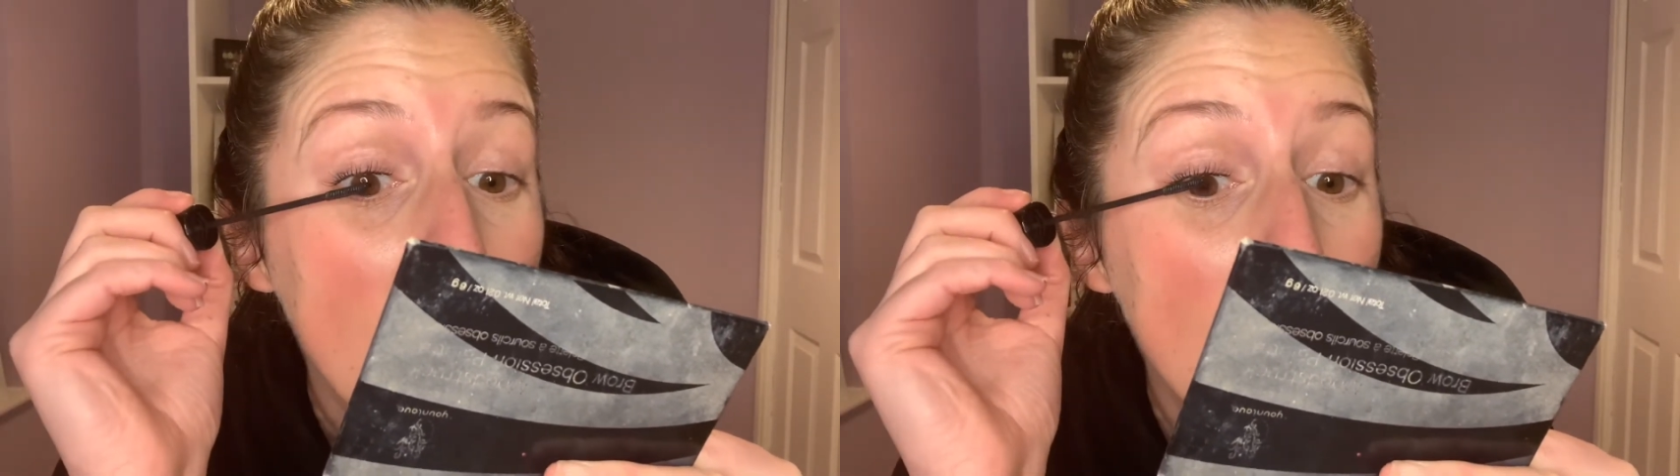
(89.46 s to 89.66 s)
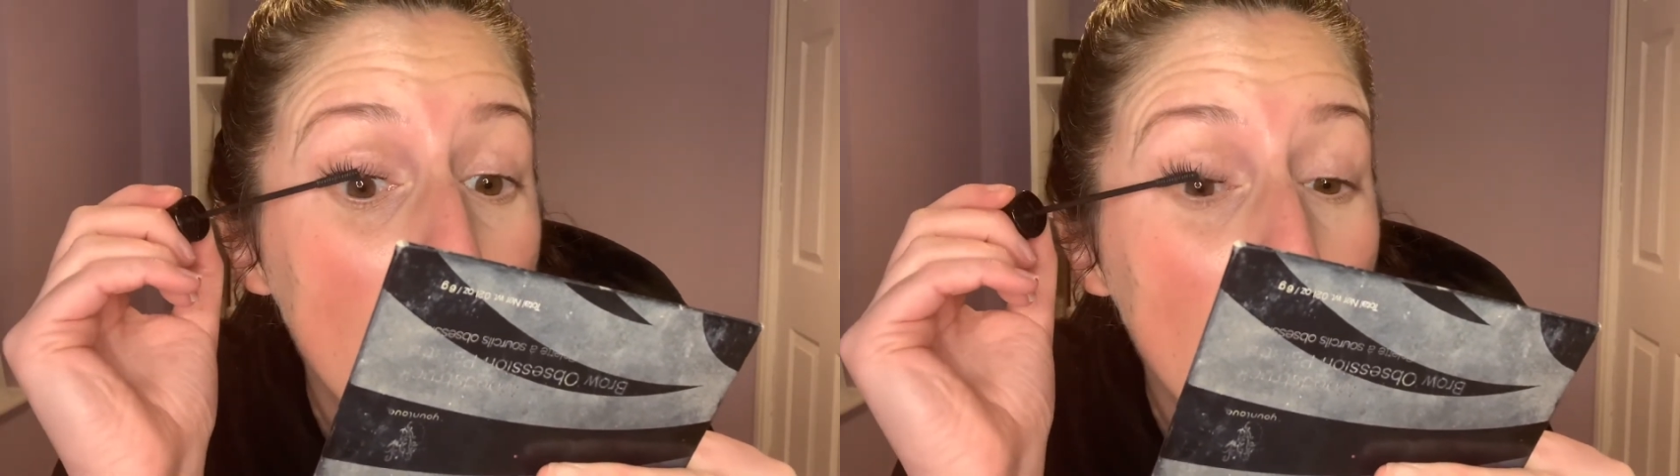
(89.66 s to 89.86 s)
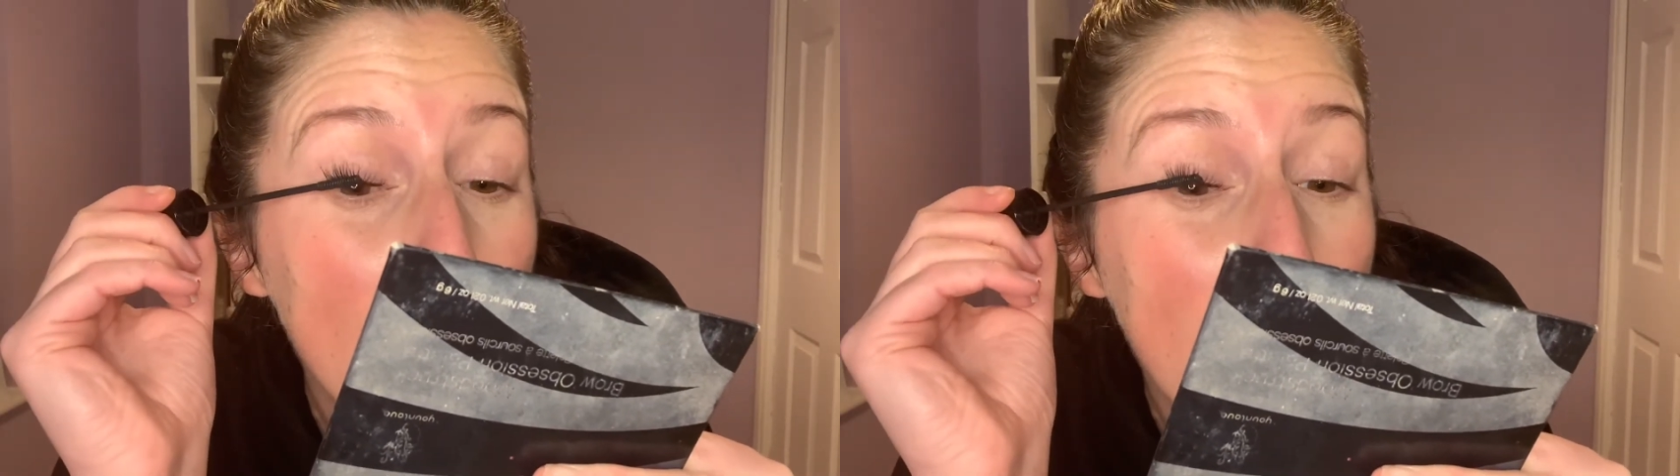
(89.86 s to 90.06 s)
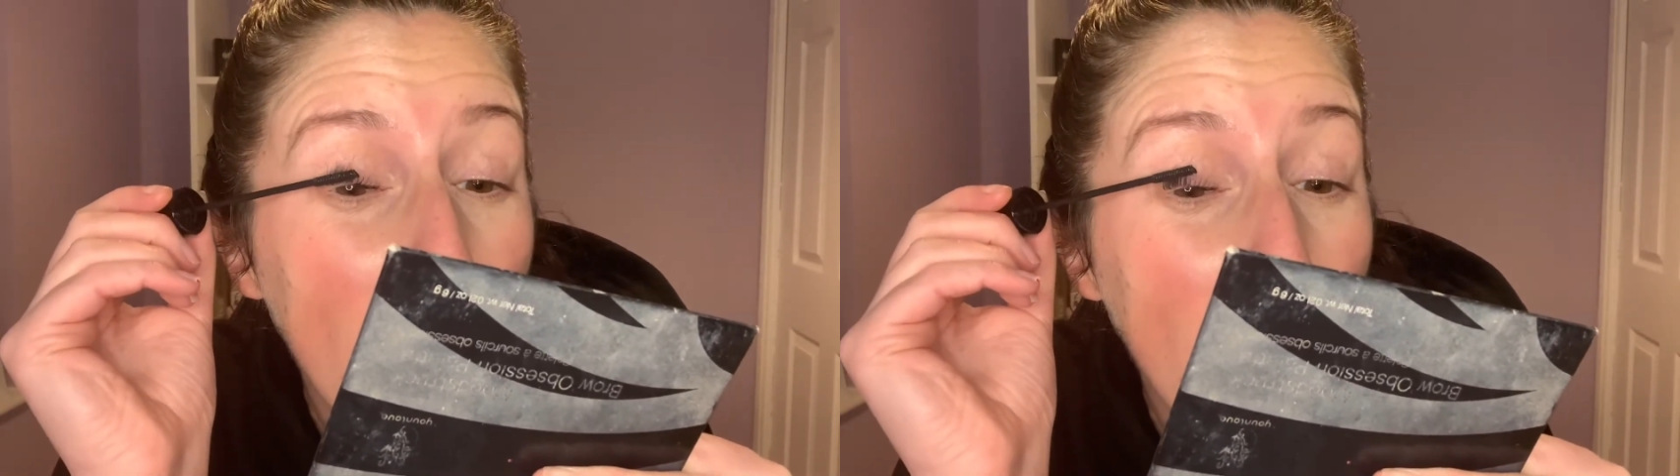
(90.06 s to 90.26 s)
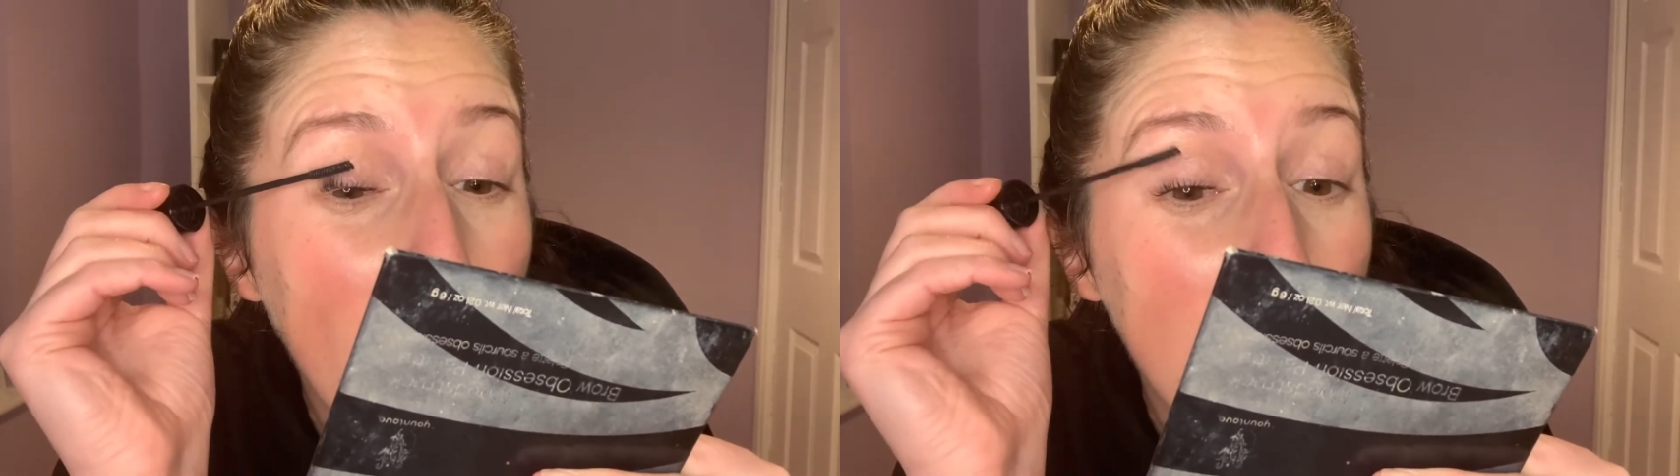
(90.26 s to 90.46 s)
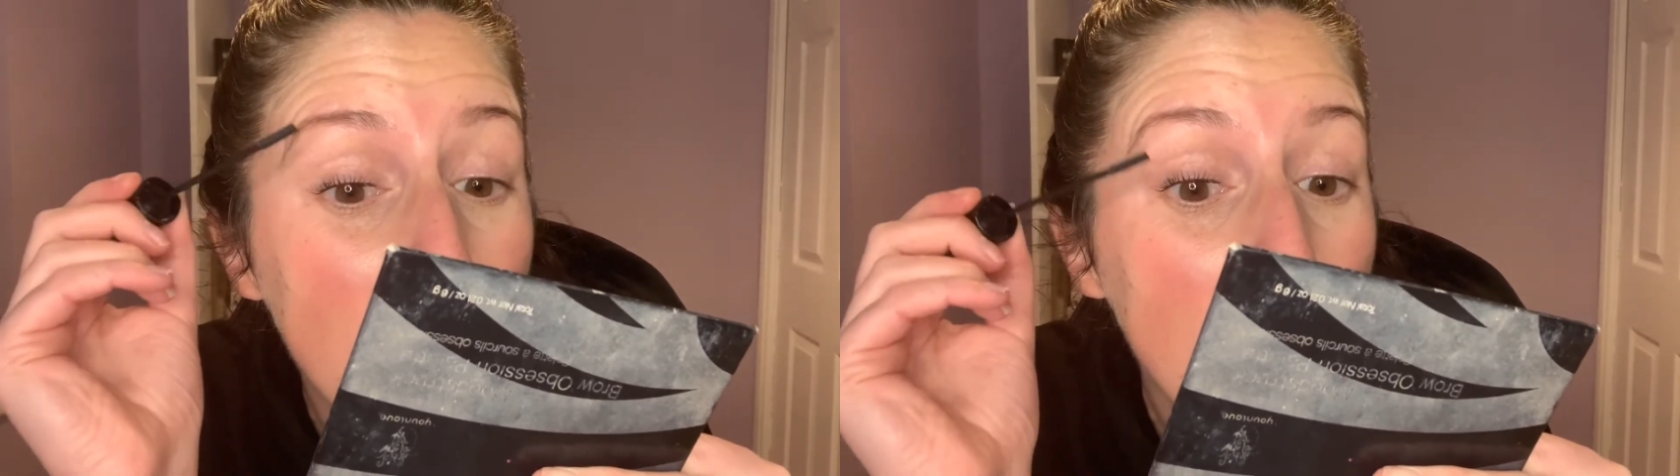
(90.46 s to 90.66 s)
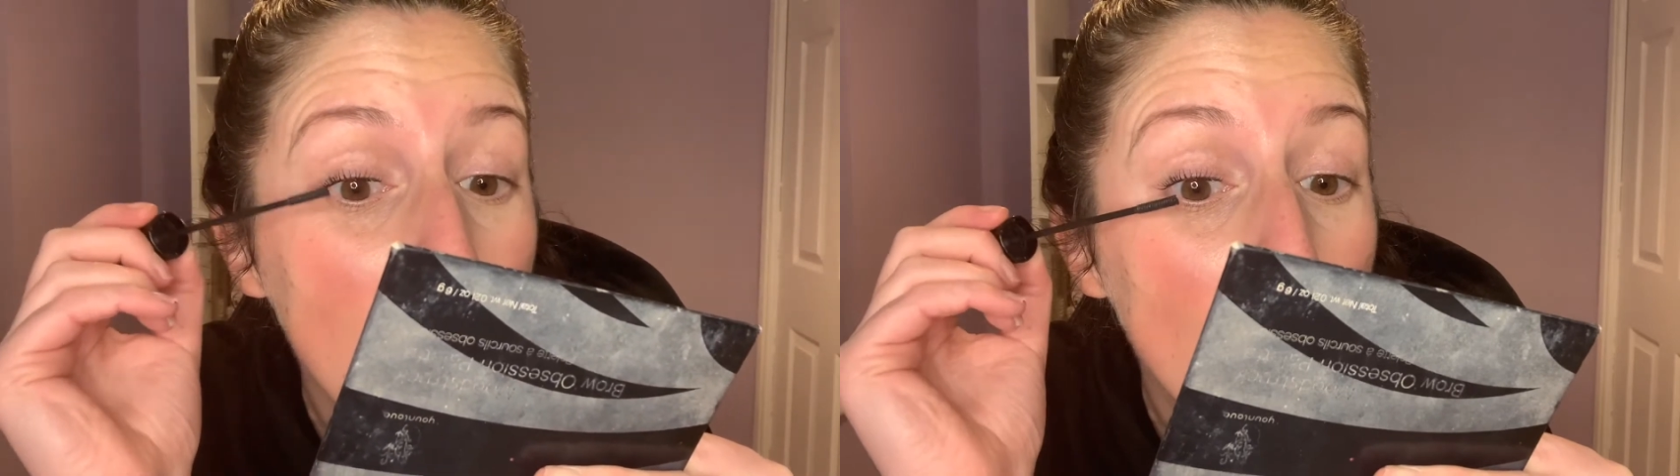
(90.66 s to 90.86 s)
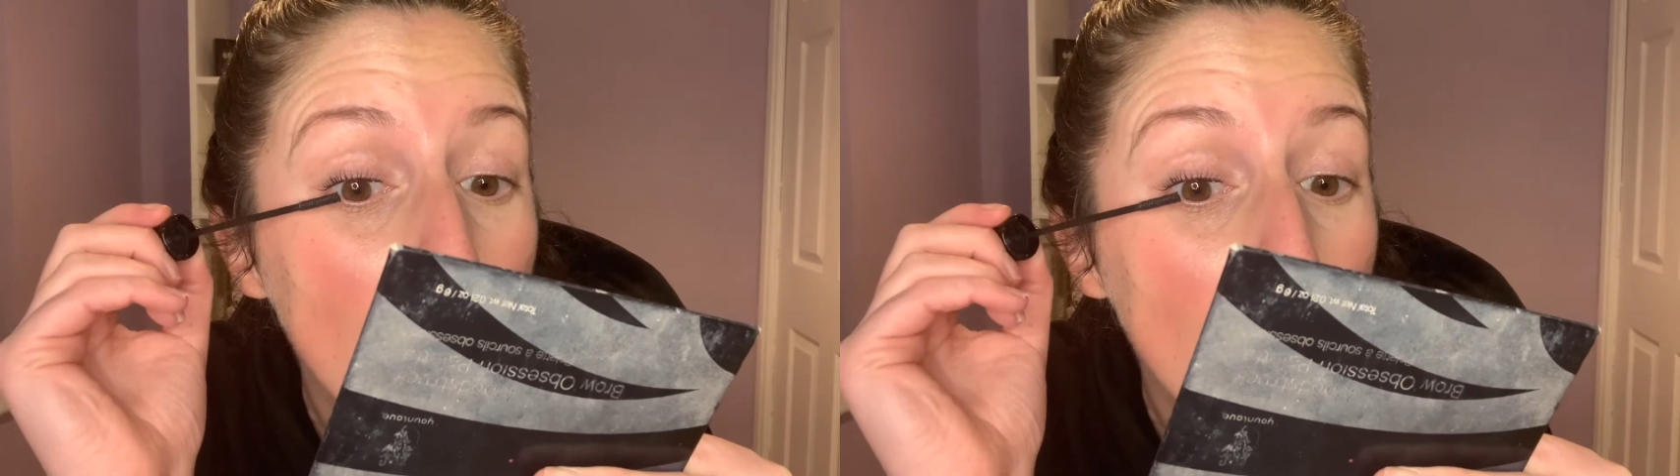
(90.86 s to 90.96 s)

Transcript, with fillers: you can